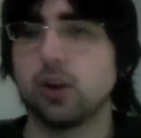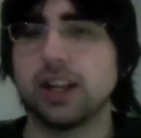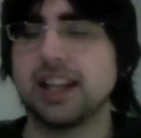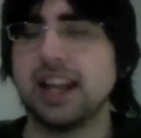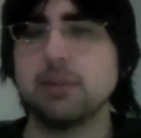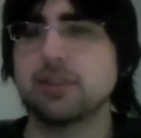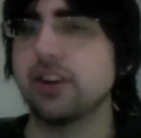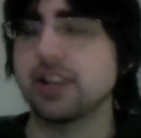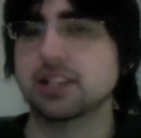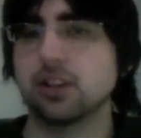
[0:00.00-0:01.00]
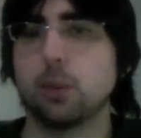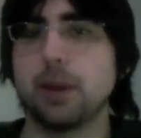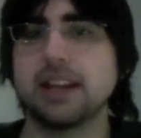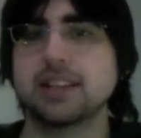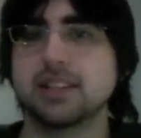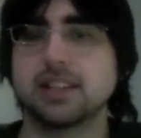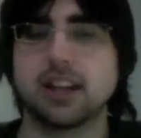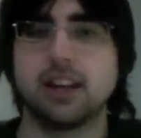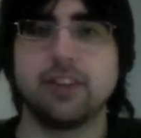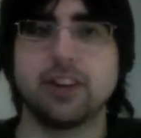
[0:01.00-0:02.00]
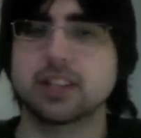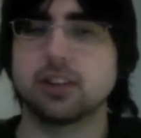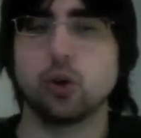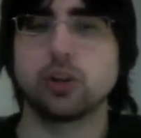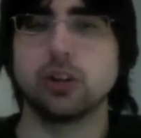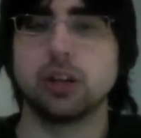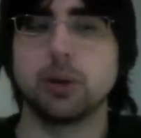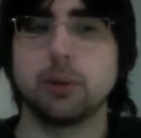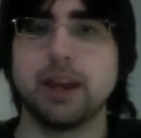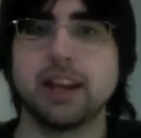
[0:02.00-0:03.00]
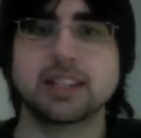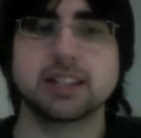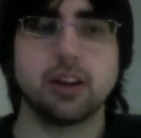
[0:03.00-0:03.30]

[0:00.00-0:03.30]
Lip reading: Like the game is very slow paced. It's got a very slow, deliberate pace.